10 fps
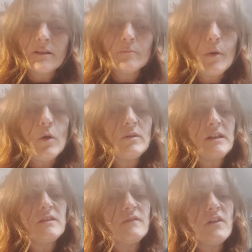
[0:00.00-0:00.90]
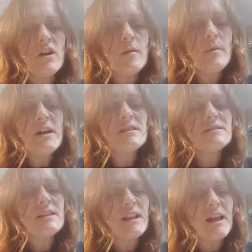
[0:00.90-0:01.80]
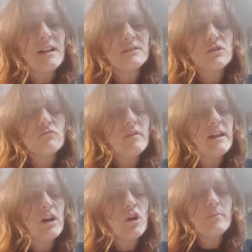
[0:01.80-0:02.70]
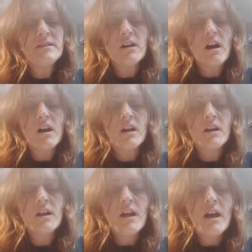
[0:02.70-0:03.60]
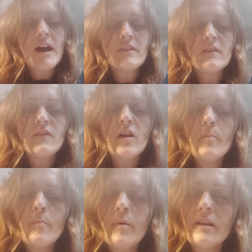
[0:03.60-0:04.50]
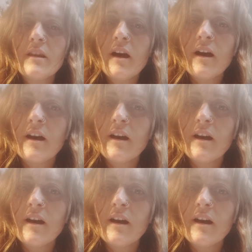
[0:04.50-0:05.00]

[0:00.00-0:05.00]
El Pony, the verb salal, to ring or be dark, and the verb panah,